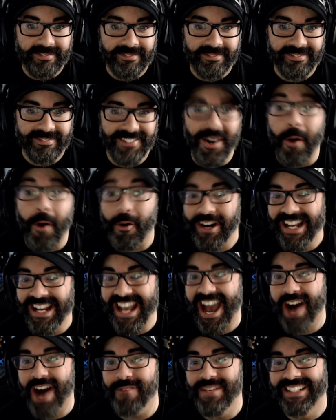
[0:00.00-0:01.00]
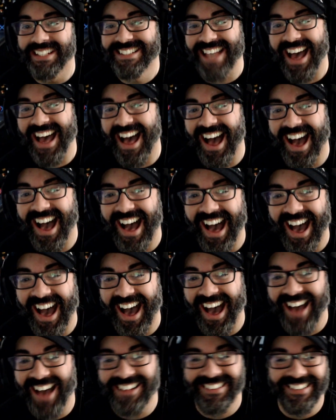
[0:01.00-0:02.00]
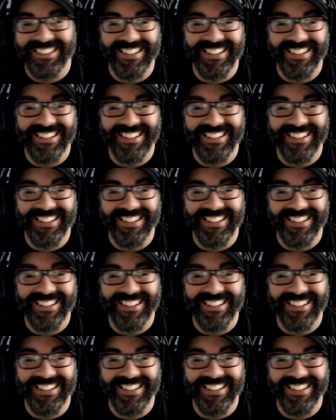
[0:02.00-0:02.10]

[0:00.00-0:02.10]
horny helmets. Another one, please.